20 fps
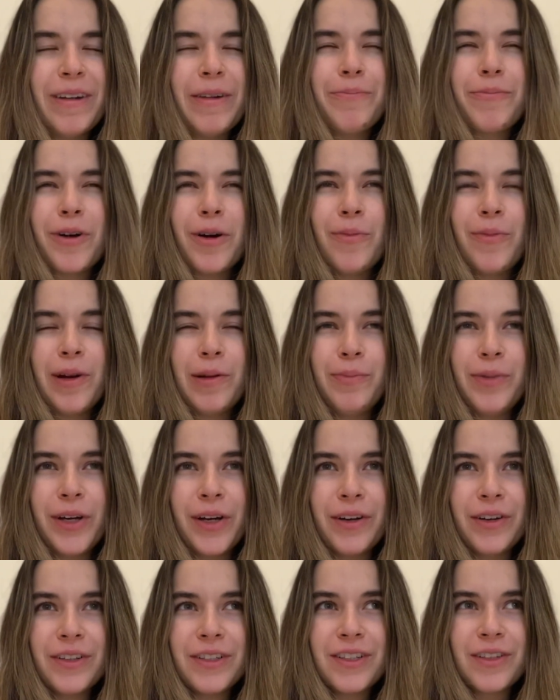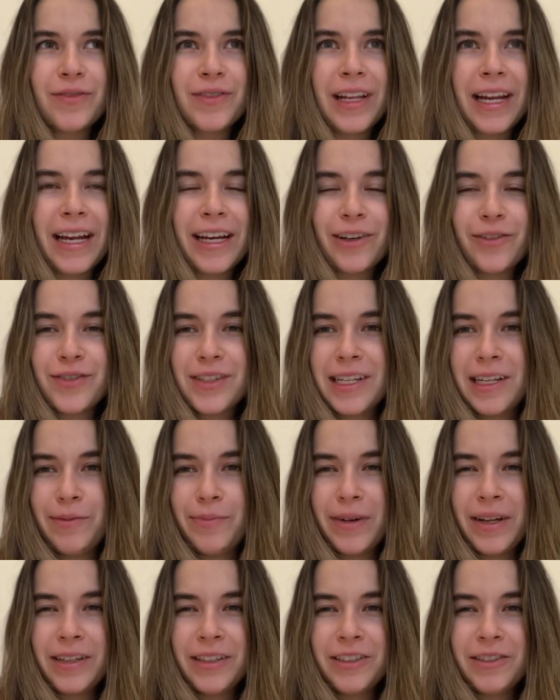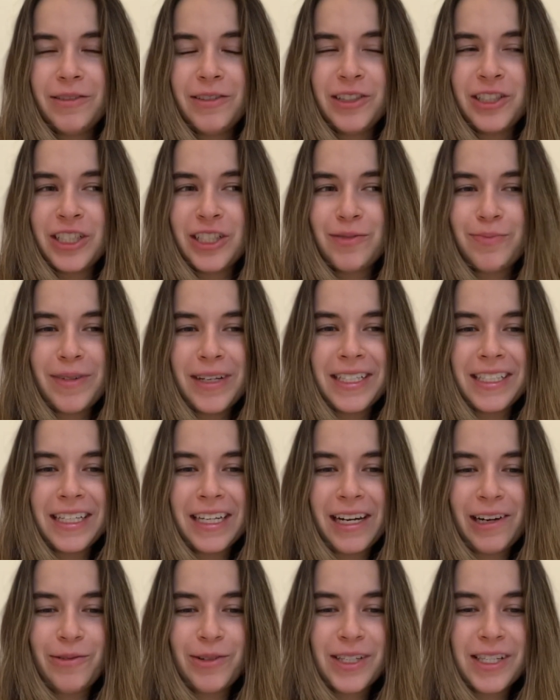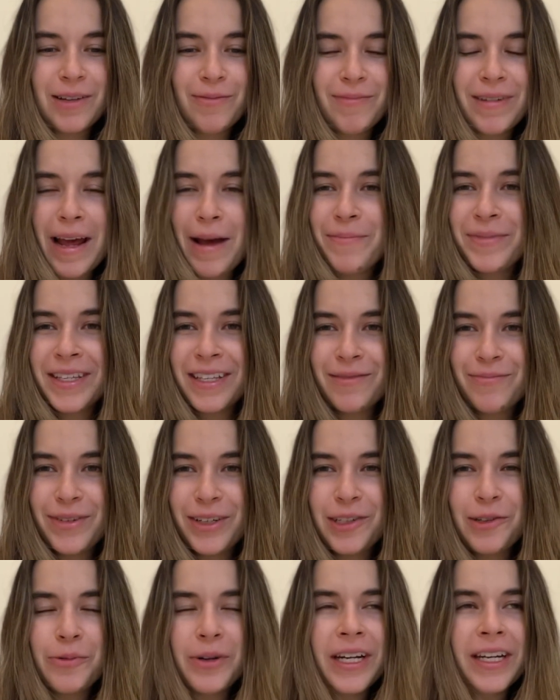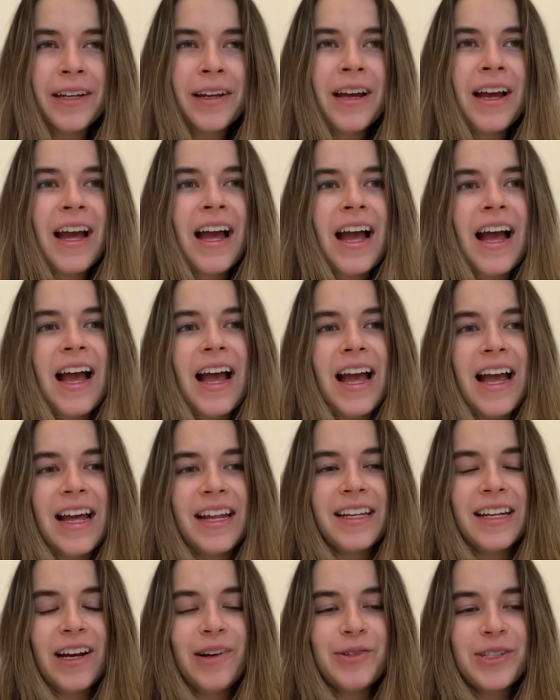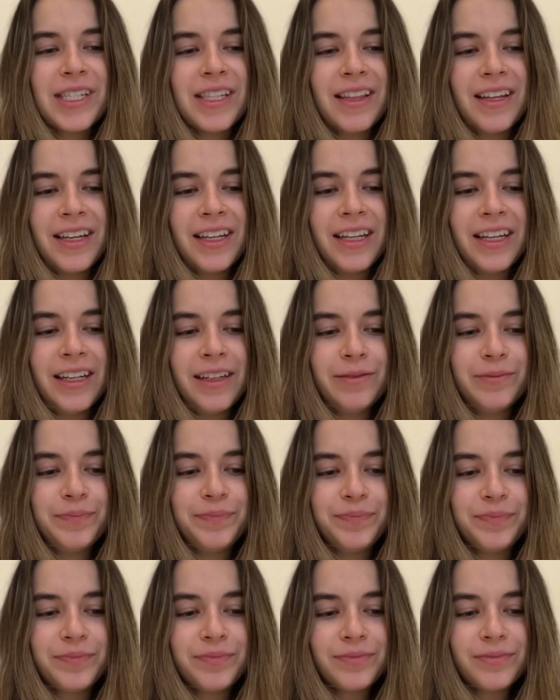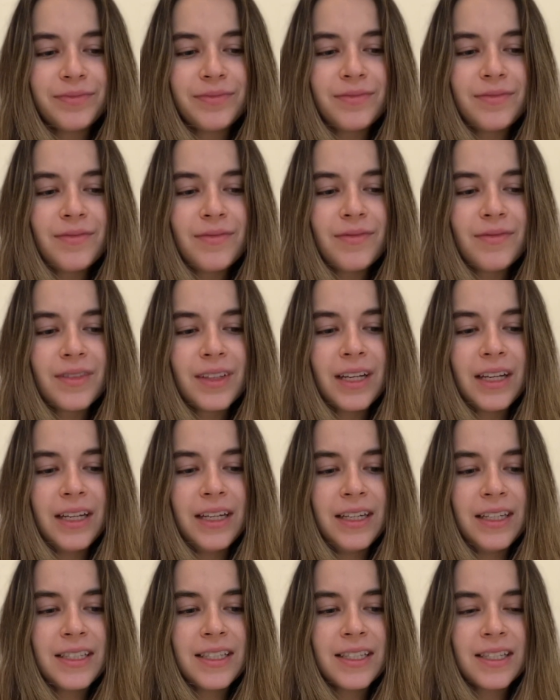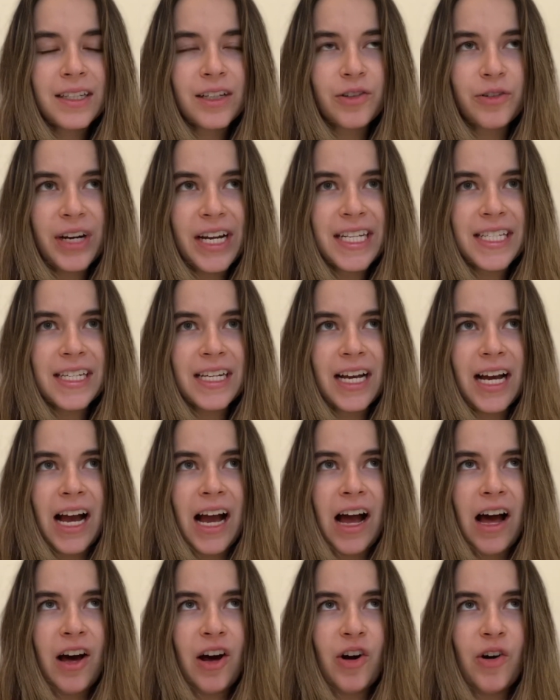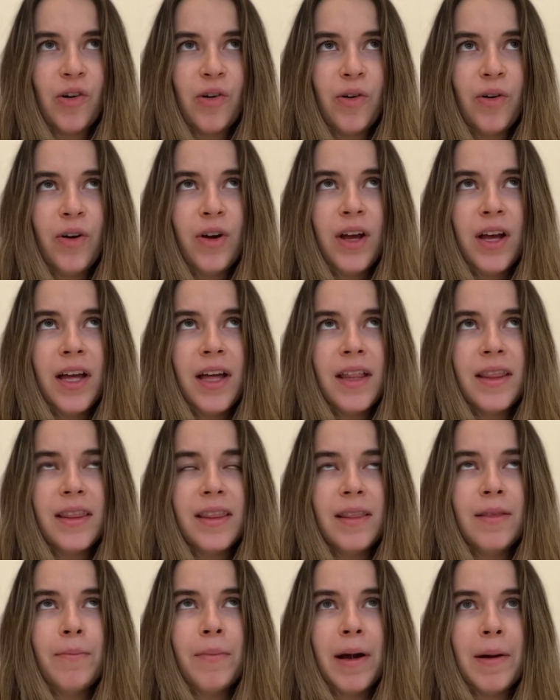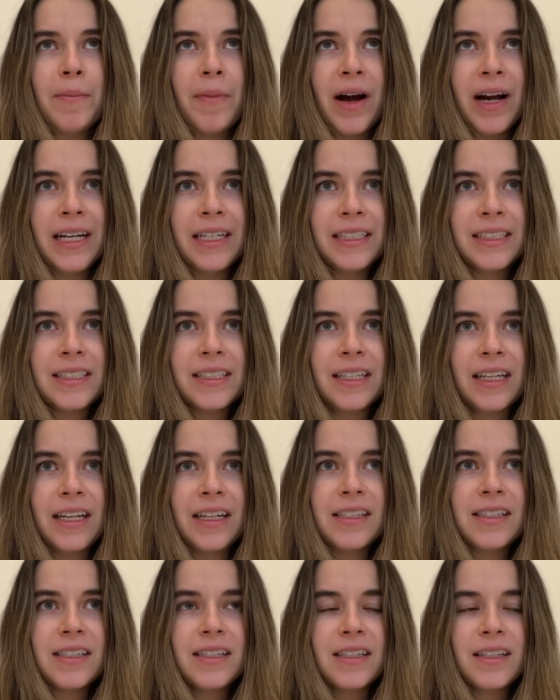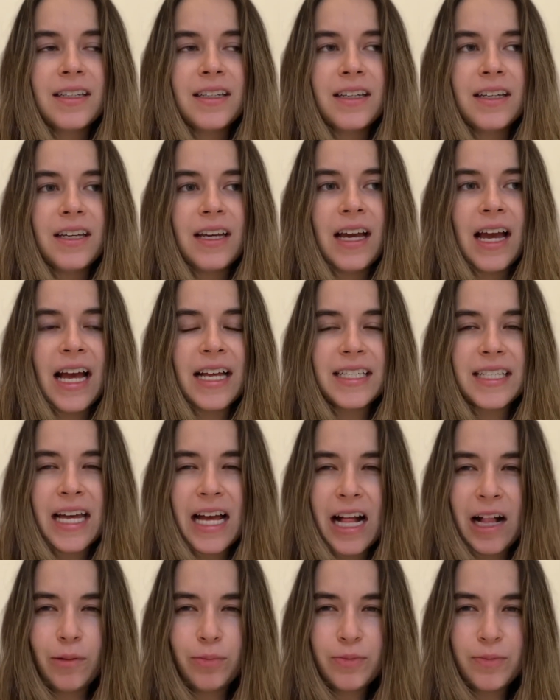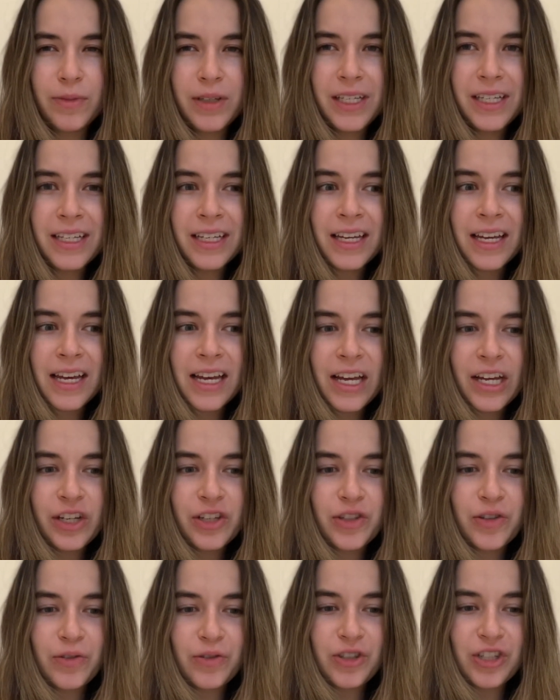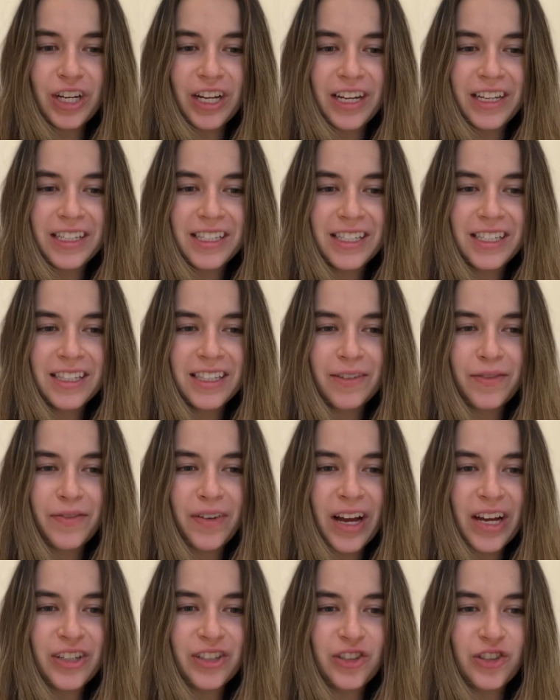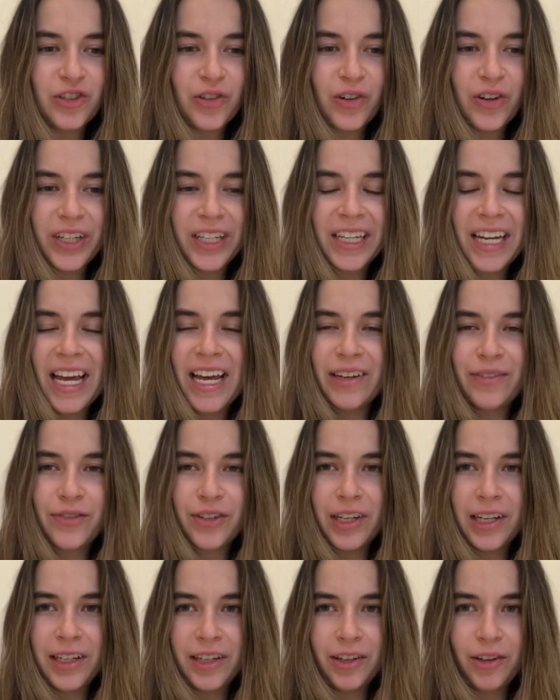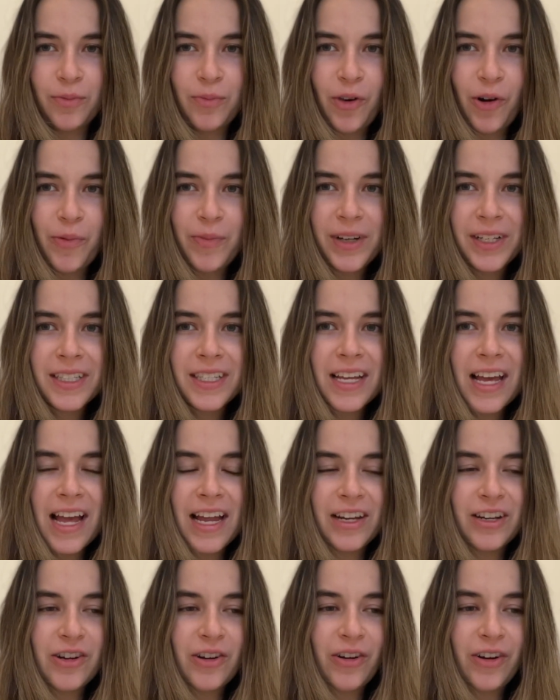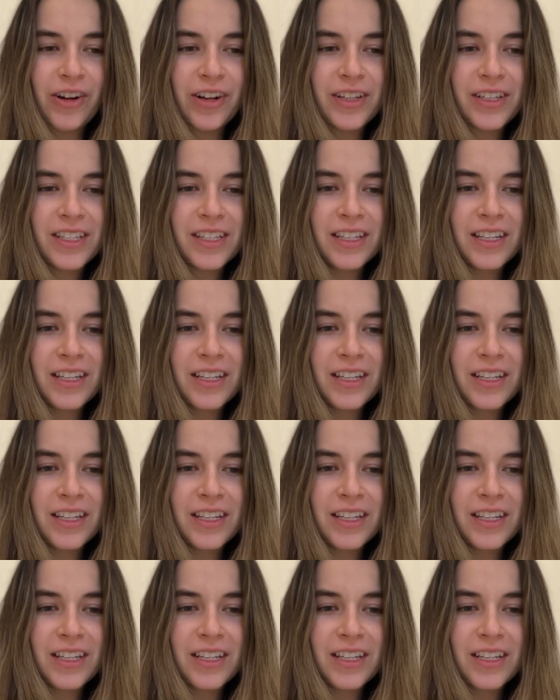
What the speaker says: probably because of the lack of sleep and just basically with some naps in between. And I was thinking, it's crazy how my mindset has helped me to just find joy in every little moment and not